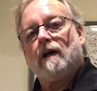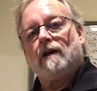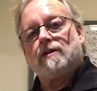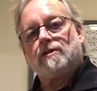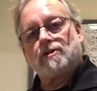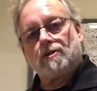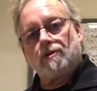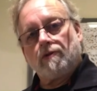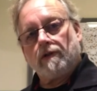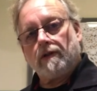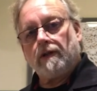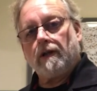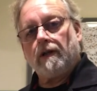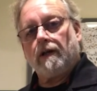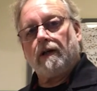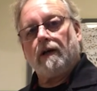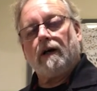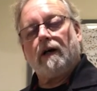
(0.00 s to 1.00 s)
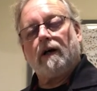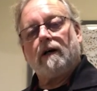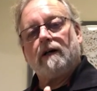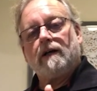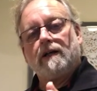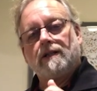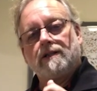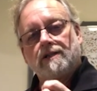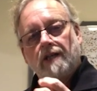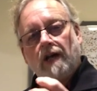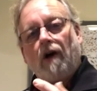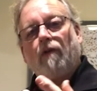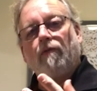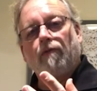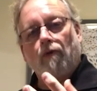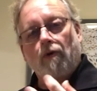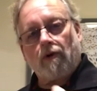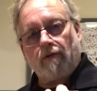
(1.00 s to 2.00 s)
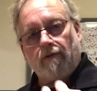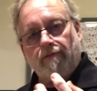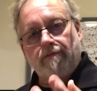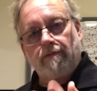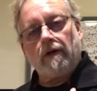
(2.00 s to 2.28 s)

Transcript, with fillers: Suet uh, itself or